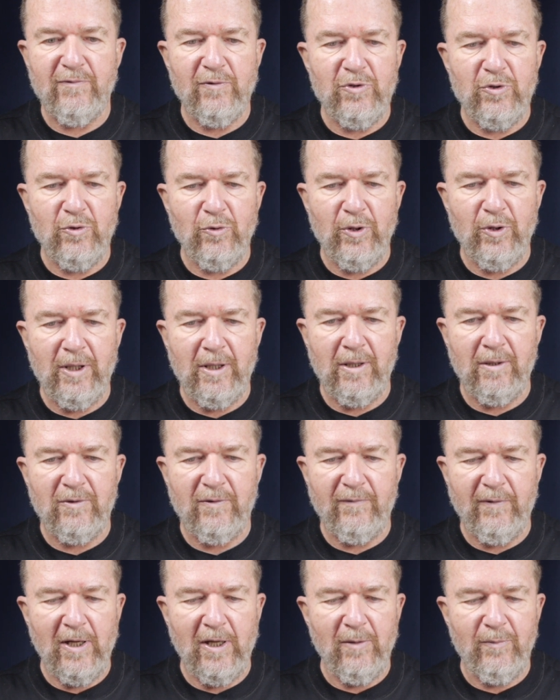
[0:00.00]
for doing
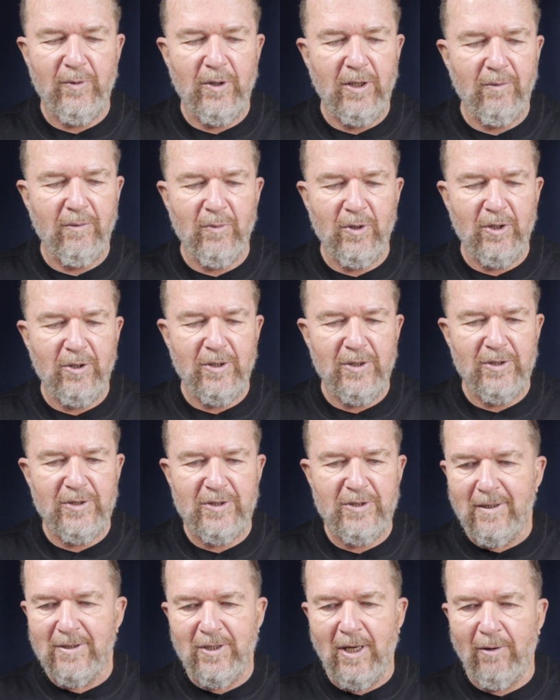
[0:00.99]
developing
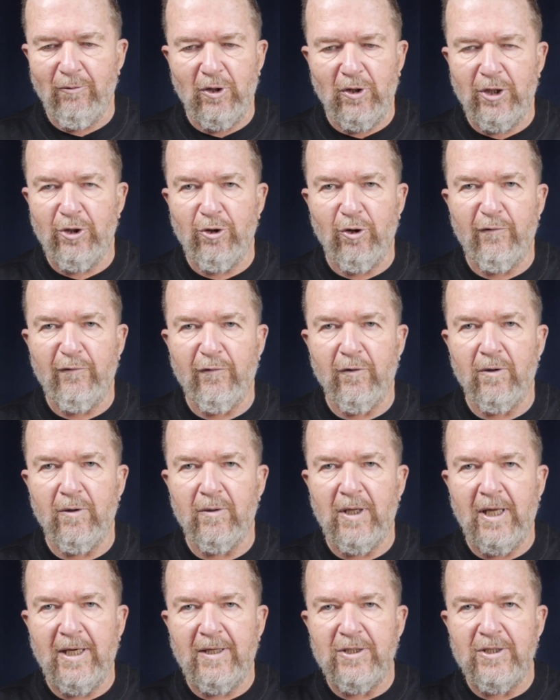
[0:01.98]
because it's not really good
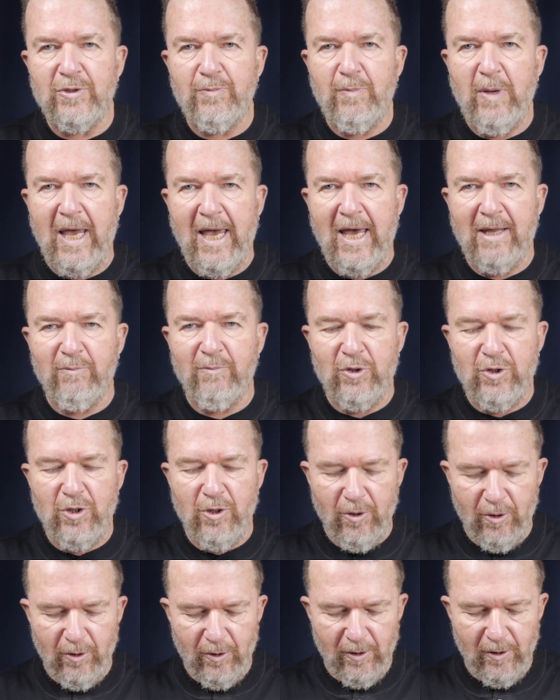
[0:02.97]
for like this pad
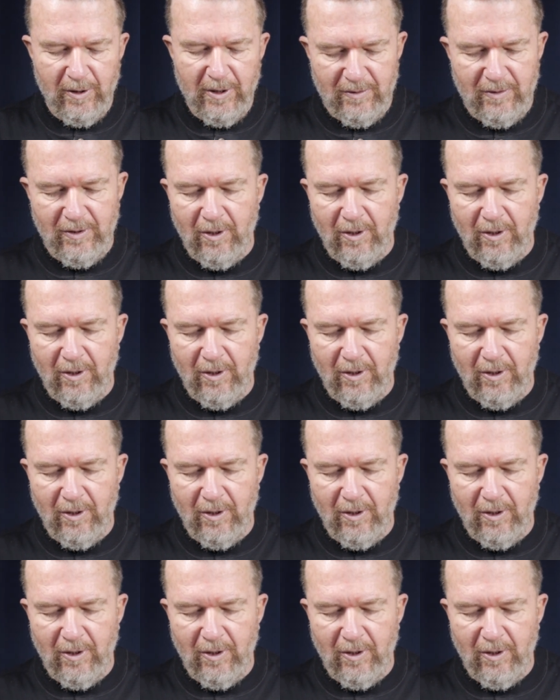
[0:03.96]
material.